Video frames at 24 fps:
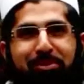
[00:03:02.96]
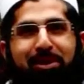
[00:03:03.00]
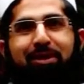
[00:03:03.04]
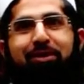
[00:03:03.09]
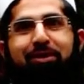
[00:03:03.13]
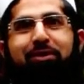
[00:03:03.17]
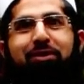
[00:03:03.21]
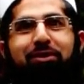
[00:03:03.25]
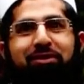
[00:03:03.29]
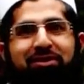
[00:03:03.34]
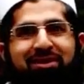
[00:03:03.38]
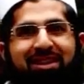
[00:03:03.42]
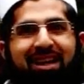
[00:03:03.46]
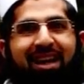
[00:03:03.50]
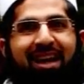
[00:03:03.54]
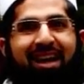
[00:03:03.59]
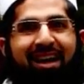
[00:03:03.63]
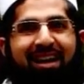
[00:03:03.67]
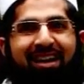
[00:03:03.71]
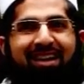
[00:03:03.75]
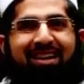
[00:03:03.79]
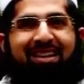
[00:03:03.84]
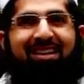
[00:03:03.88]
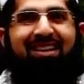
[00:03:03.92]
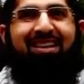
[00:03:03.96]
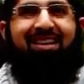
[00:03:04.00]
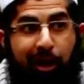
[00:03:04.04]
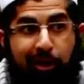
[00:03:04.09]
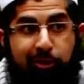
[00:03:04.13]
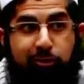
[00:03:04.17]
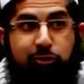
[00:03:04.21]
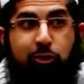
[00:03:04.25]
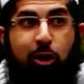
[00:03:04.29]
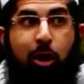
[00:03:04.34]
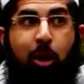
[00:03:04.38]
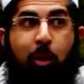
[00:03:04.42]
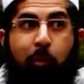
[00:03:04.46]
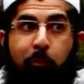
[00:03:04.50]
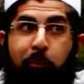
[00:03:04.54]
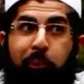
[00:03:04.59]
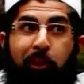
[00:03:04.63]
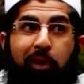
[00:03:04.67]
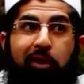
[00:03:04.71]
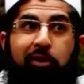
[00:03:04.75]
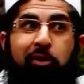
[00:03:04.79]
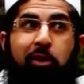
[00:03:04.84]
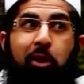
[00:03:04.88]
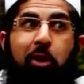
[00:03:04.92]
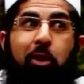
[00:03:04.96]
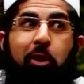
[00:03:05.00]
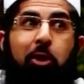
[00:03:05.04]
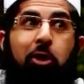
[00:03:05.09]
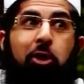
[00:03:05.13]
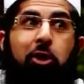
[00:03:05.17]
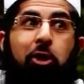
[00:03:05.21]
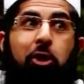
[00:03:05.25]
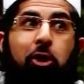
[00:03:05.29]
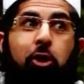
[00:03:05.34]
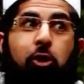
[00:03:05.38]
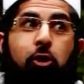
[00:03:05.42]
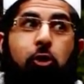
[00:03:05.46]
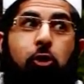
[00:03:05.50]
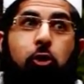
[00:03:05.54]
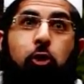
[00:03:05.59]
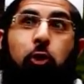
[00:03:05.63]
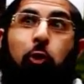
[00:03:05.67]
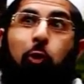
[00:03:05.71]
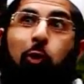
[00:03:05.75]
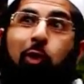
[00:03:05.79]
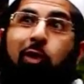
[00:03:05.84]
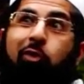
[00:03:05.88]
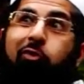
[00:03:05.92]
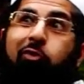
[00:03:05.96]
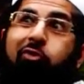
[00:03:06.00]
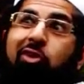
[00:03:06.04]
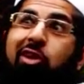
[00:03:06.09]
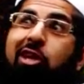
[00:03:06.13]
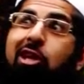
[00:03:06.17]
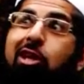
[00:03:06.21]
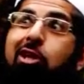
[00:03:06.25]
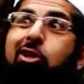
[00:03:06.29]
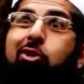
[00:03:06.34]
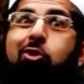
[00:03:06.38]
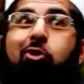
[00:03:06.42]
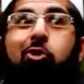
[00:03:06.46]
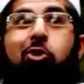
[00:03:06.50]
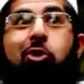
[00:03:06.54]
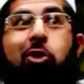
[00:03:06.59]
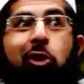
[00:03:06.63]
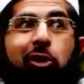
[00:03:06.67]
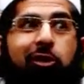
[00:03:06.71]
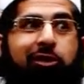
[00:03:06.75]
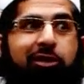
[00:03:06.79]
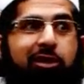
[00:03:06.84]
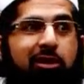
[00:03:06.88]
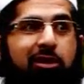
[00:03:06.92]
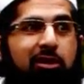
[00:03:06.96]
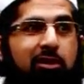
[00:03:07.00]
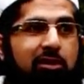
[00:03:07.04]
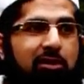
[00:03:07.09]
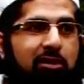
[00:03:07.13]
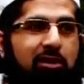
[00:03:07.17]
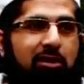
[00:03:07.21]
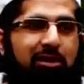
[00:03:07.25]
I be a good guy? Yes, but you will feel good.